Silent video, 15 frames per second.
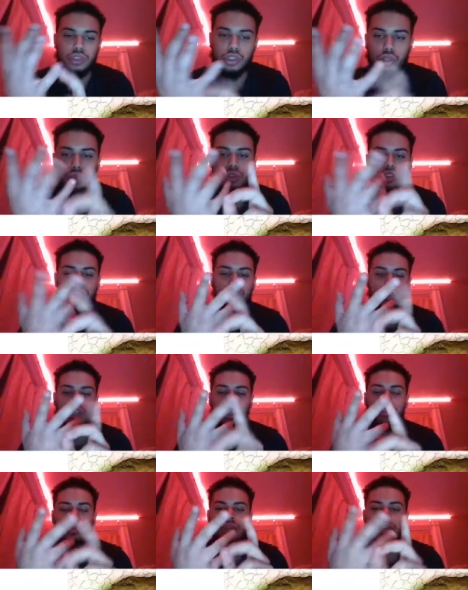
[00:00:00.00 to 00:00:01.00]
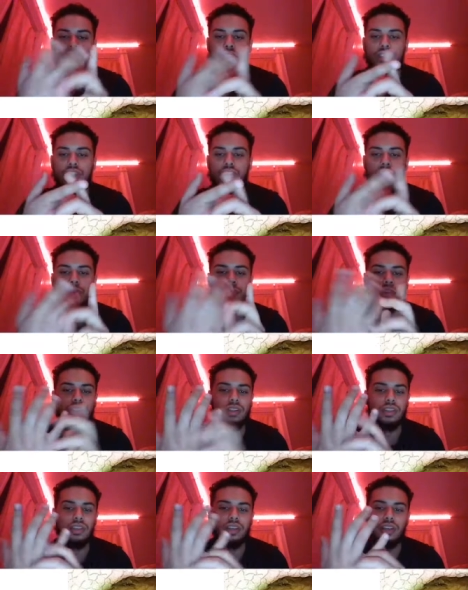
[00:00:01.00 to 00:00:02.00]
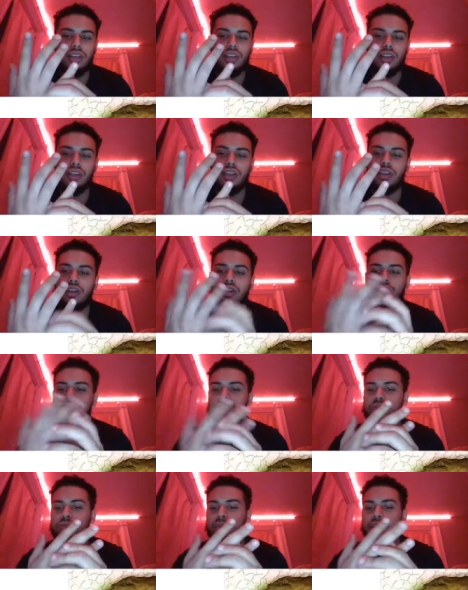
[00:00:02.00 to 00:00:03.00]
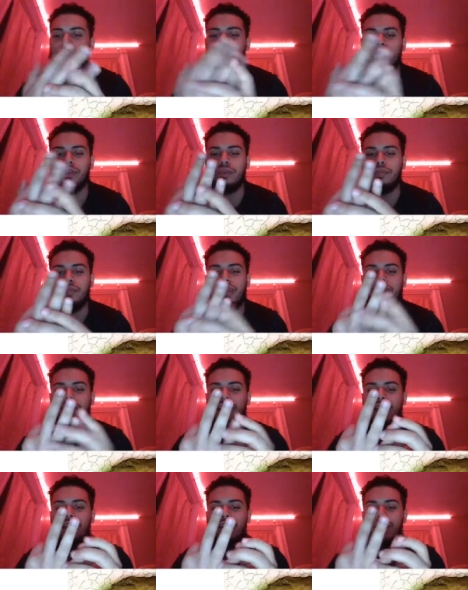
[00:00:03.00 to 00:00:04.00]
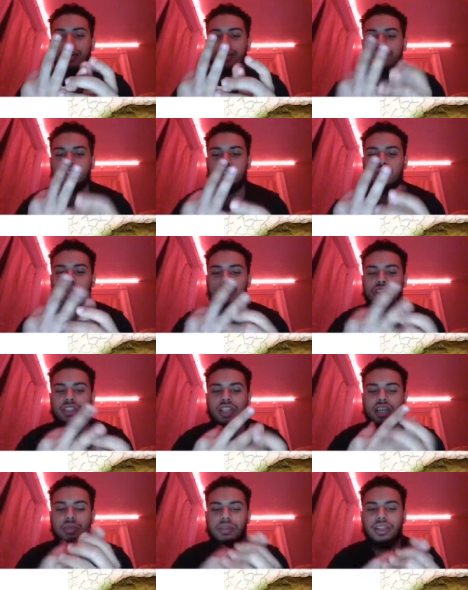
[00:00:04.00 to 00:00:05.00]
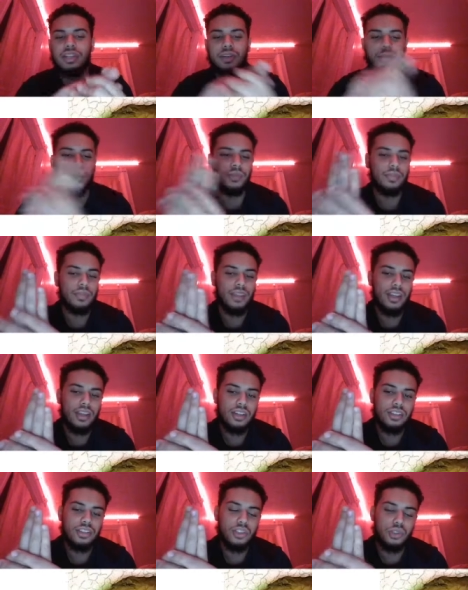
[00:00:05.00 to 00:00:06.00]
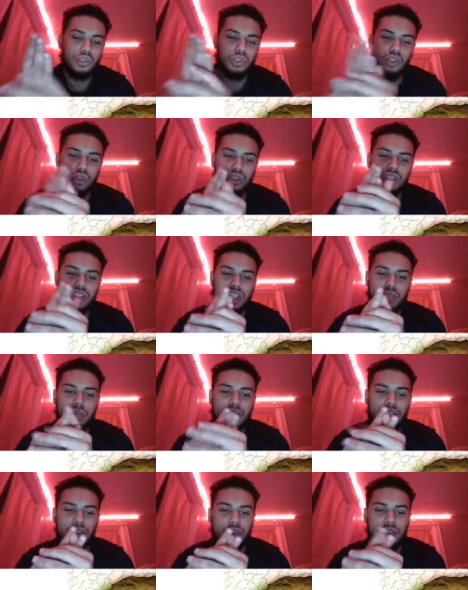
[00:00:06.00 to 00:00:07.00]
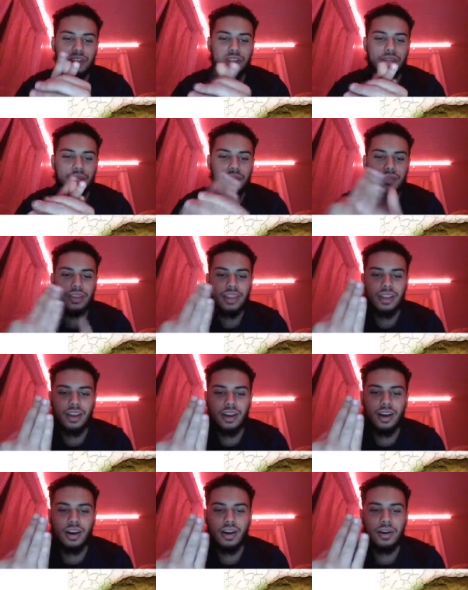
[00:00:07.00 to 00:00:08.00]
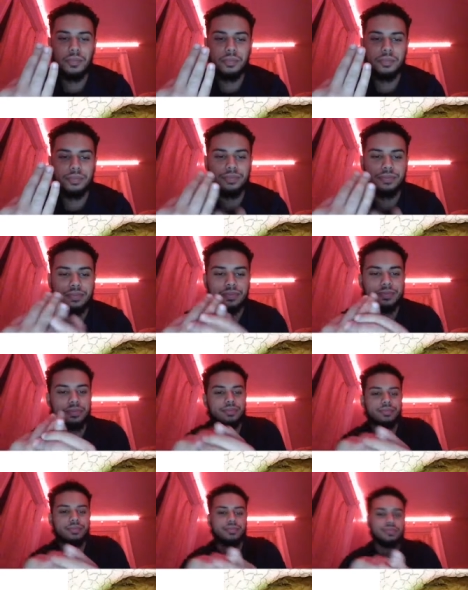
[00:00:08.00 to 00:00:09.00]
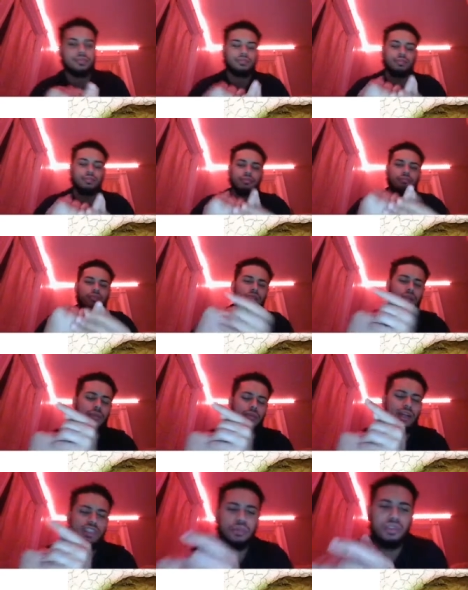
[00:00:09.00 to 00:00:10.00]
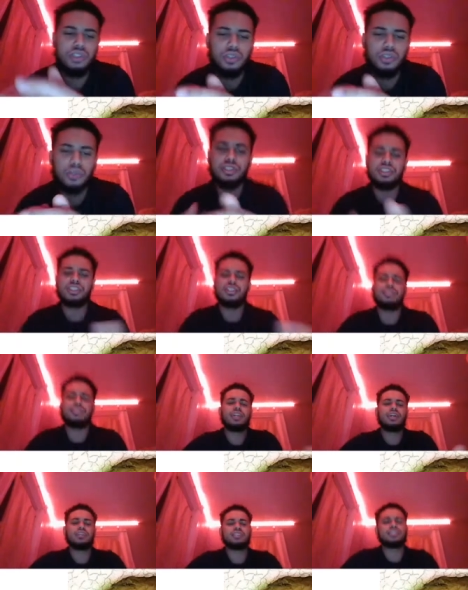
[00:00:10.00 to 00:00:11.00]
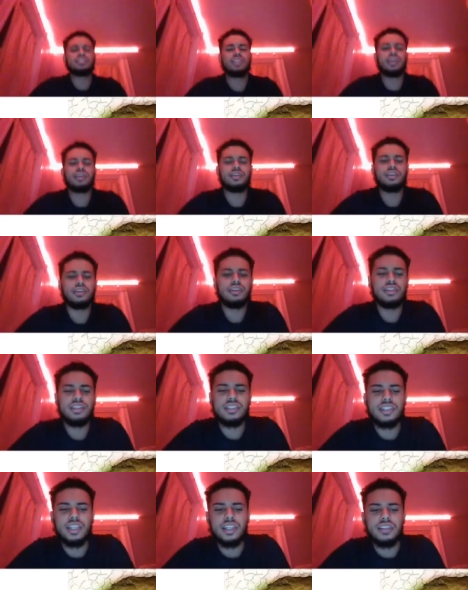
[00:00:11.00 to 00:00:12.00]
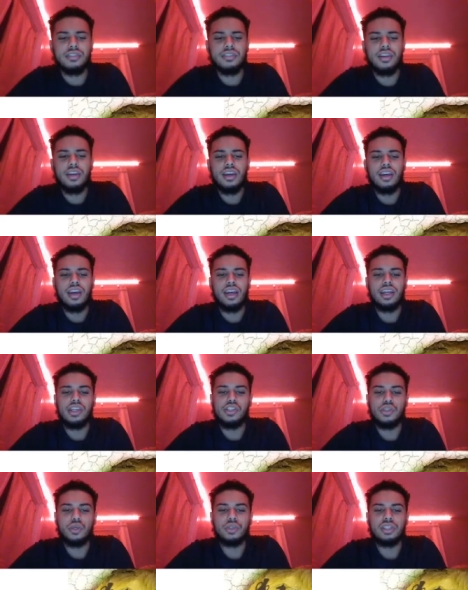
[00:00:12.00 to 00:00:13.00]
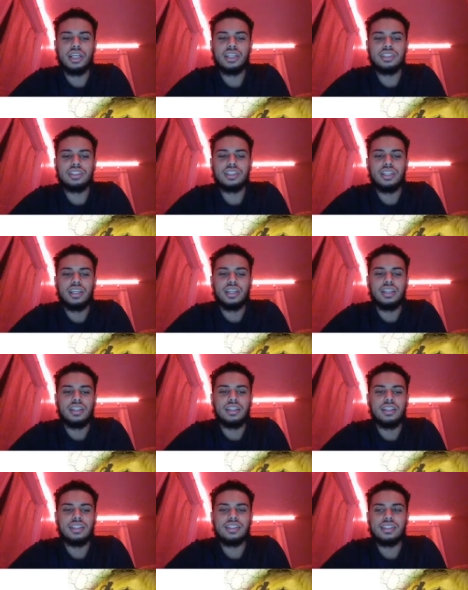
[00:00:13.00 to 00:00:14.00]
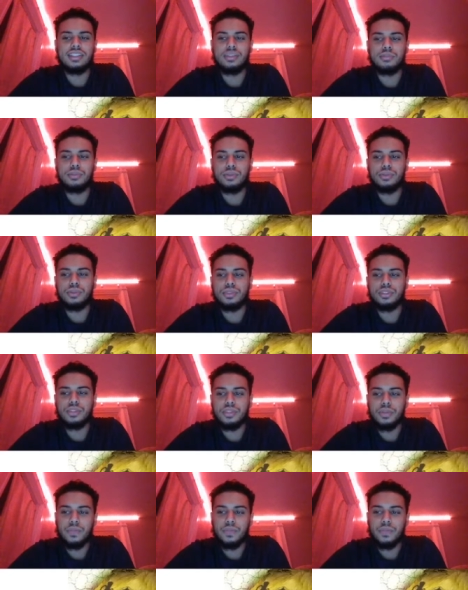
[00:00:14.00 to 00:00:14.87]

george henry tom uh just make it three uh george tom and henry so george tom and henry um possibly george is living down down here in this cave and george has these symbols